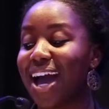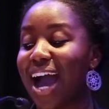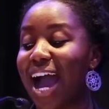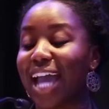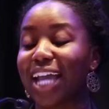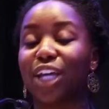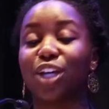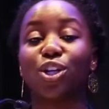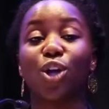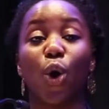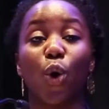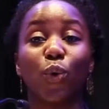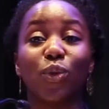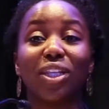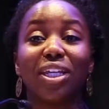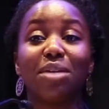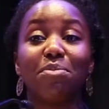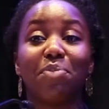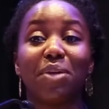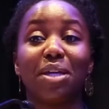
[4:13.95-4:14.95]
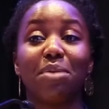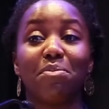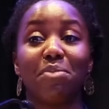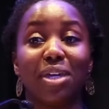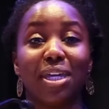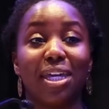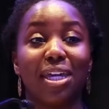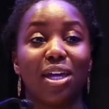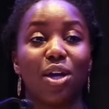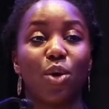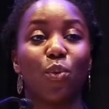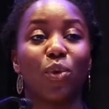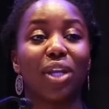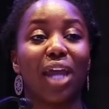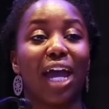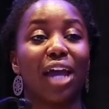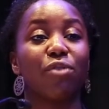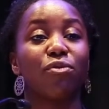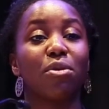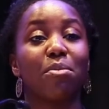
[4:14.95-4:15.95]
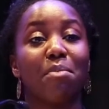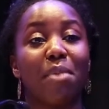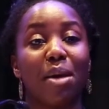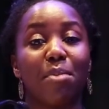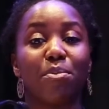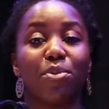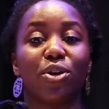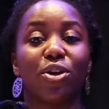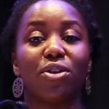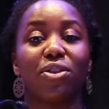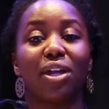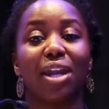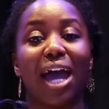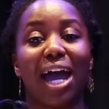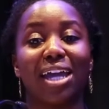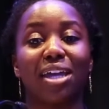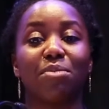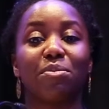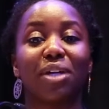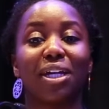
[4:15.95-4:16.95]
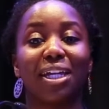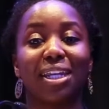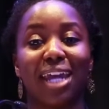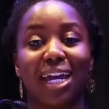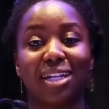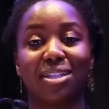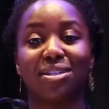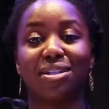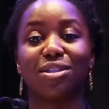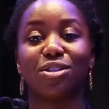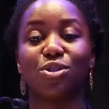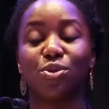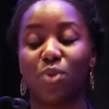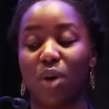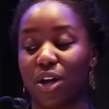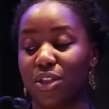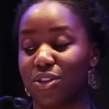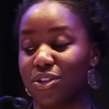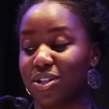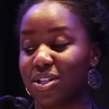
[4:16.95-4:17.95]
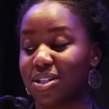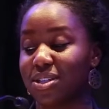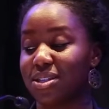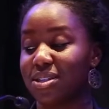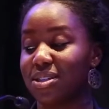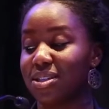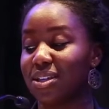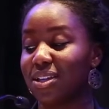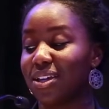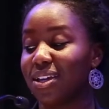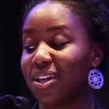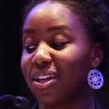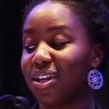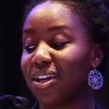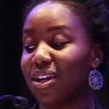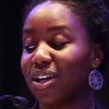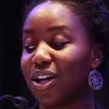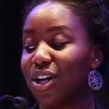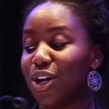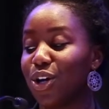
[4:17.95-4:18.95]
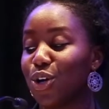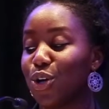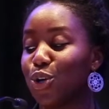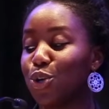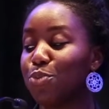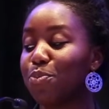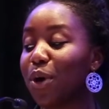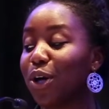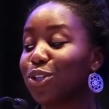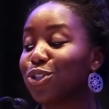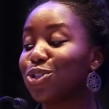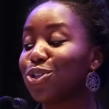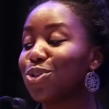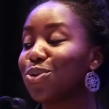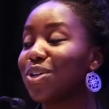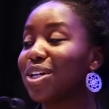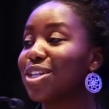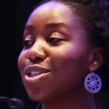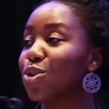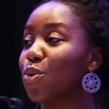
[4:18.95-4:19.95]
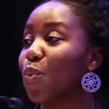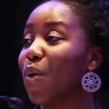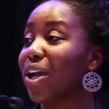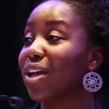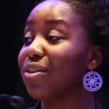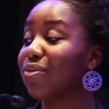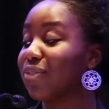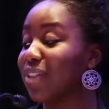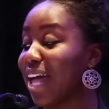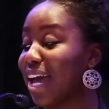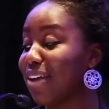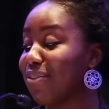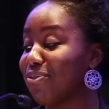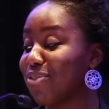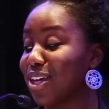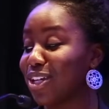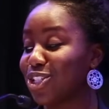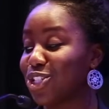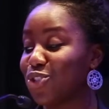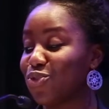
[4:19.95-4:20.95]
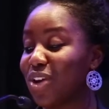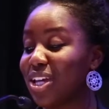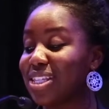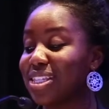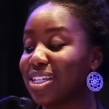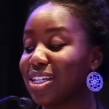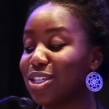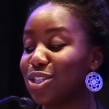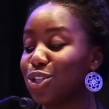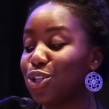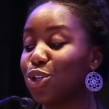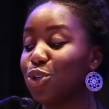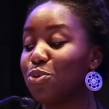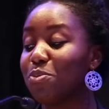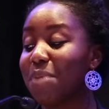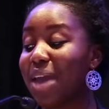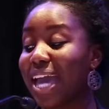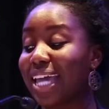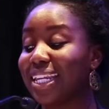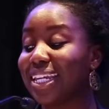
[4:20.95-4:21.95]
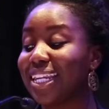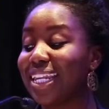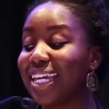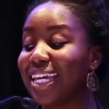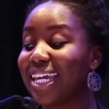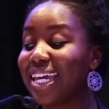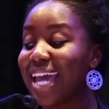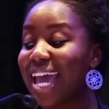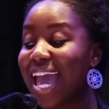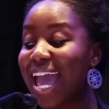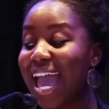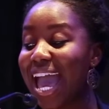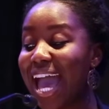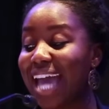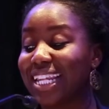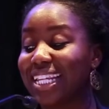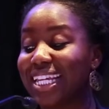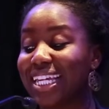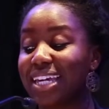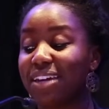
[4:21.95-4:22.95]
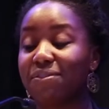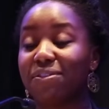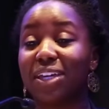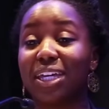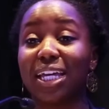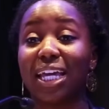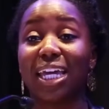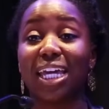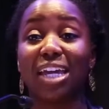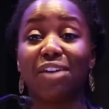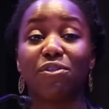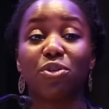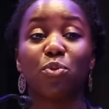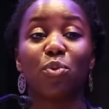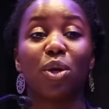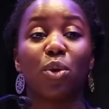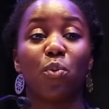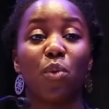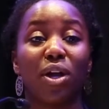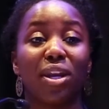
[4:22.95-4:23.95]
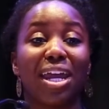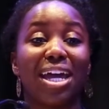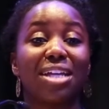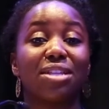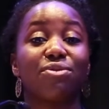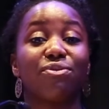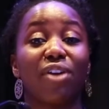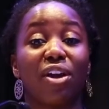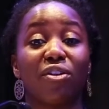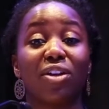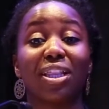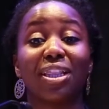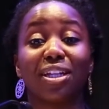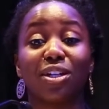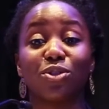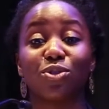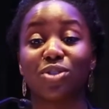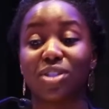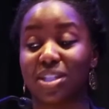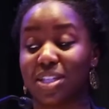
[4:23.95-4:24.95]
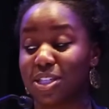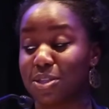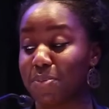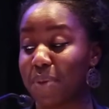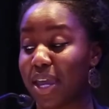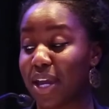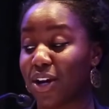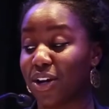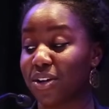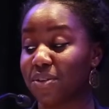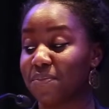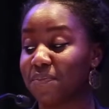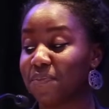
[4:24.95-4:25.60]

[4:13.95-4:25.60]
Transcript: "I can only be me when I remember that I am connected to others." Ubuntu is a way of life that stresses humanity and giving even when one has very little to spare.